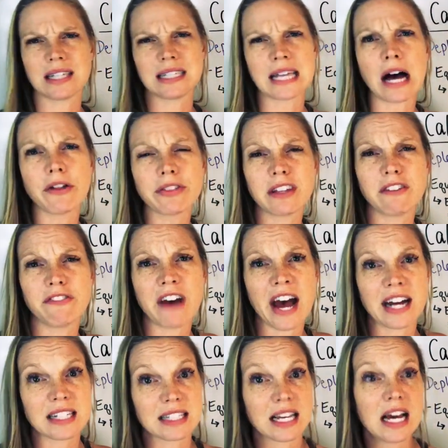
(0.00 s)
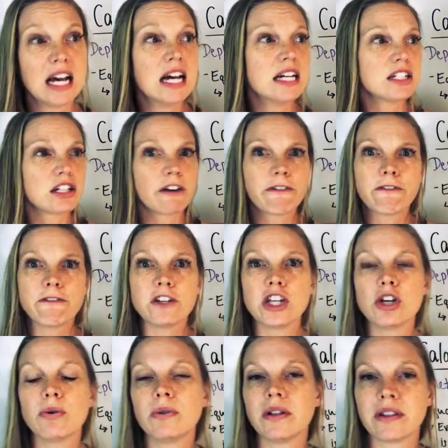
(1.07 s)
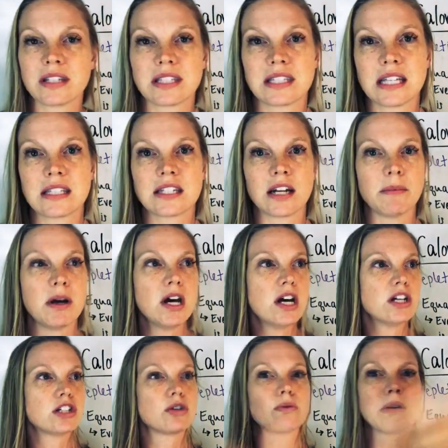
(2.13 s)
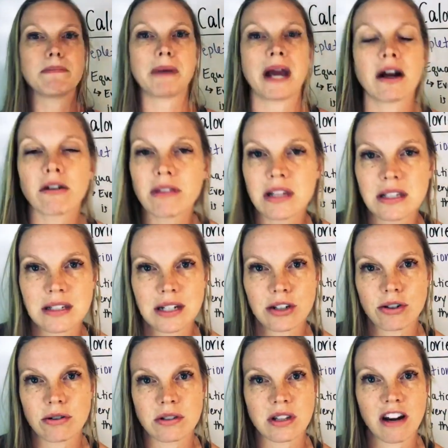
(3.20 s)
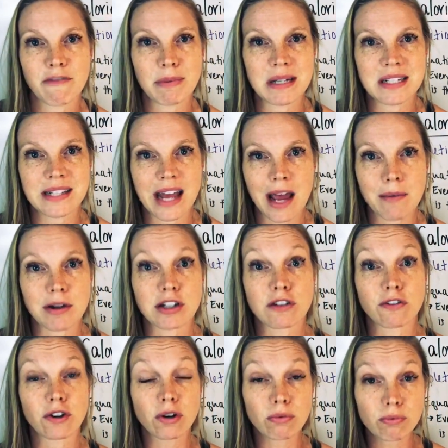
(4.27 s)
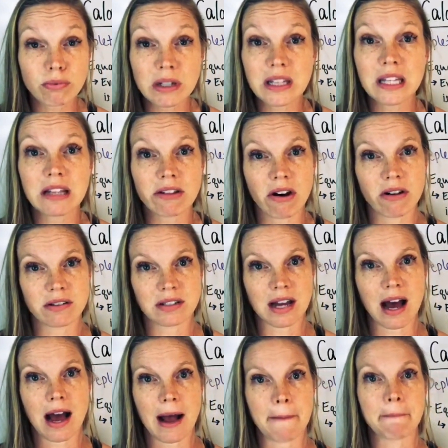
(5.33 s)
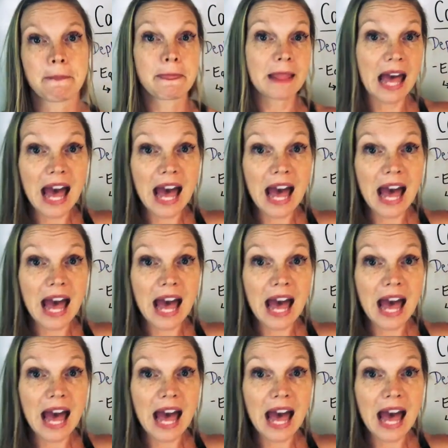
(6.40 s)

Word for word: and these healthy fats to fuel the system, to repair these tissues that have been damaged for a really long time.